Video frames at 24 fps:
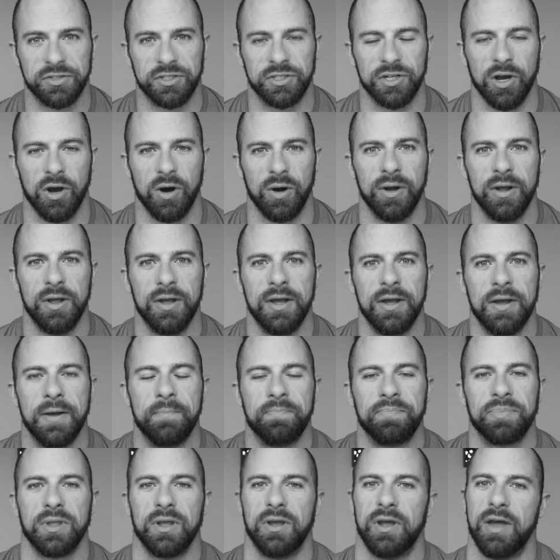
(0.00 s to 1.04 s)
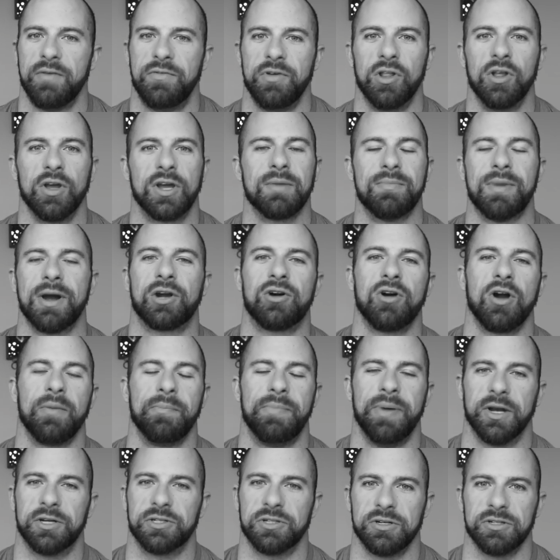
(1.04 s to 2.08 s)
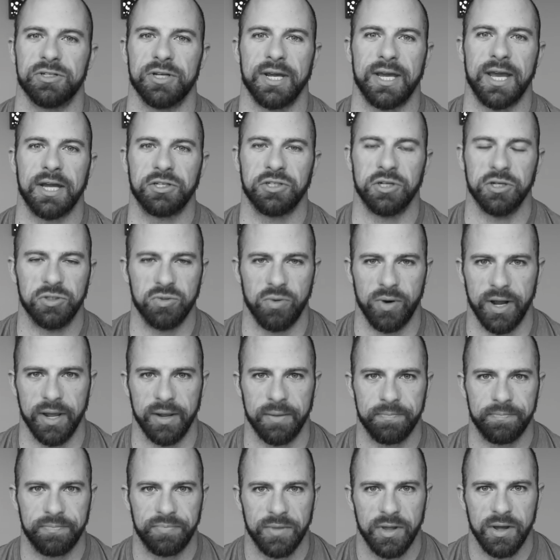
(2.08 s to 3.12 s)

So if you look at my current pictures, like at 220,